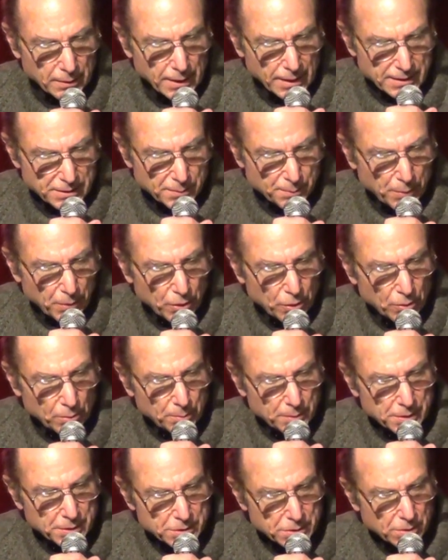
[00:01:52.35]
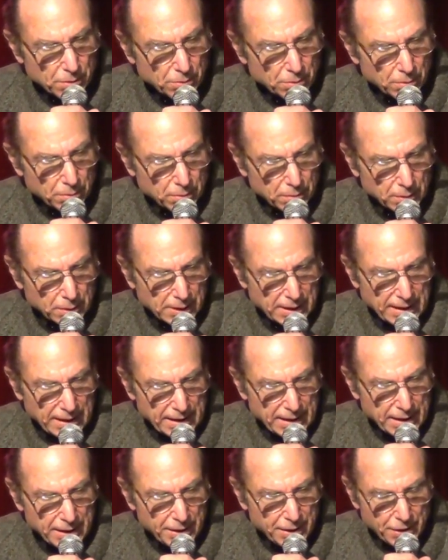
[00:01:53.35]
Next poem is called
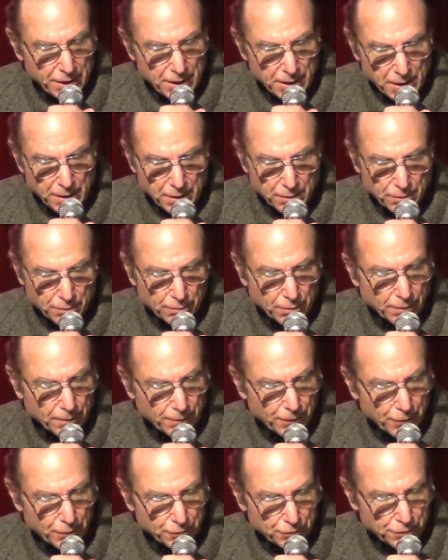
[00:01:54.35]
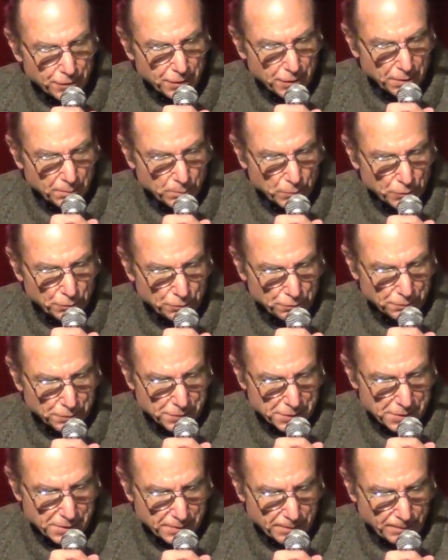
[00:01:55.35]
In the Year of 13
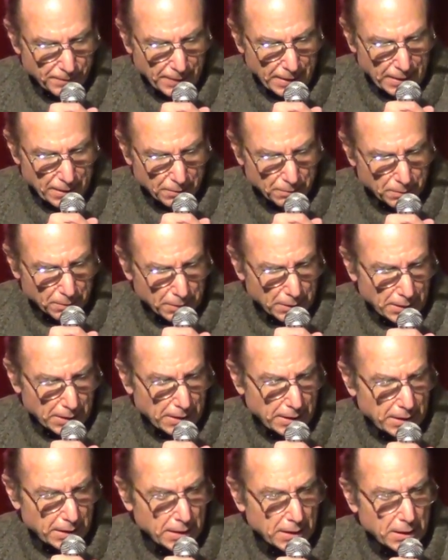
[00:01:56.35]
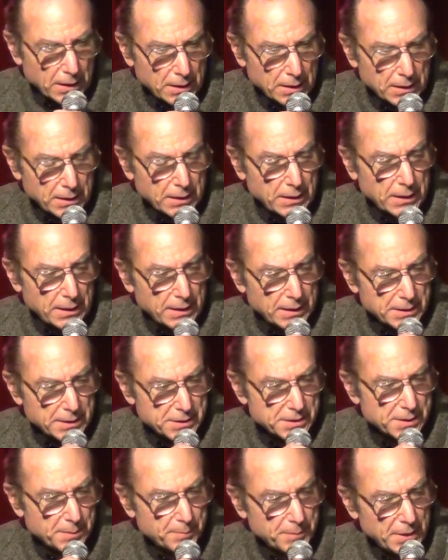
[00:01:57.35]
Moons. Now,
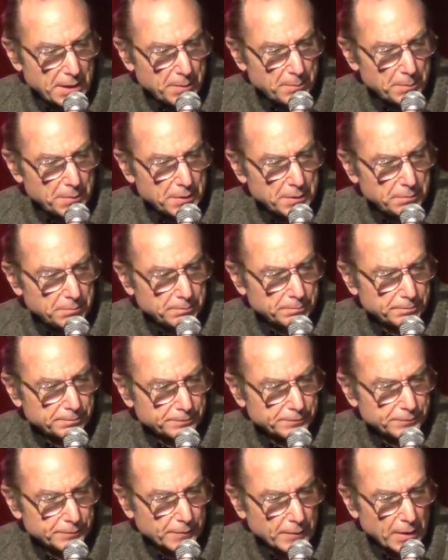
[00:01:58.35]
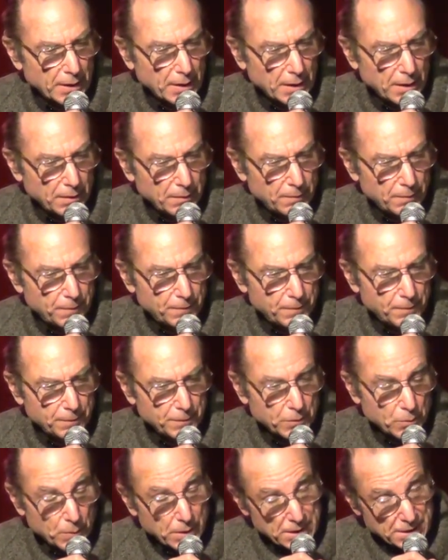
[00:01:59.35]
in September
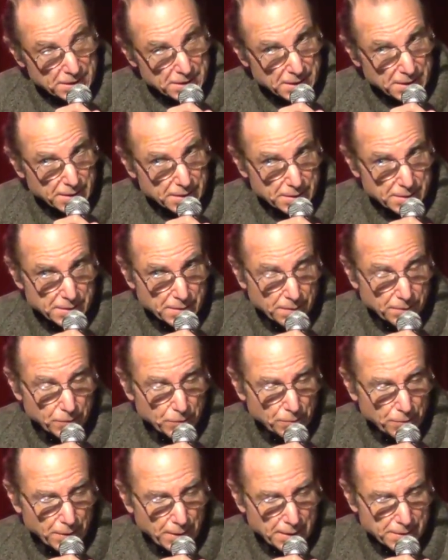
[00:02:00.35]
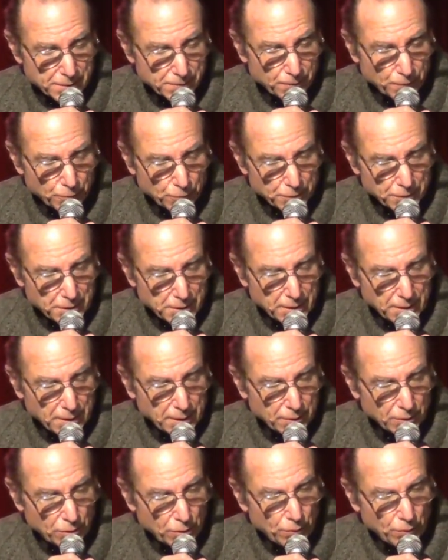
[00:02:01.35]
of 26th of 2014,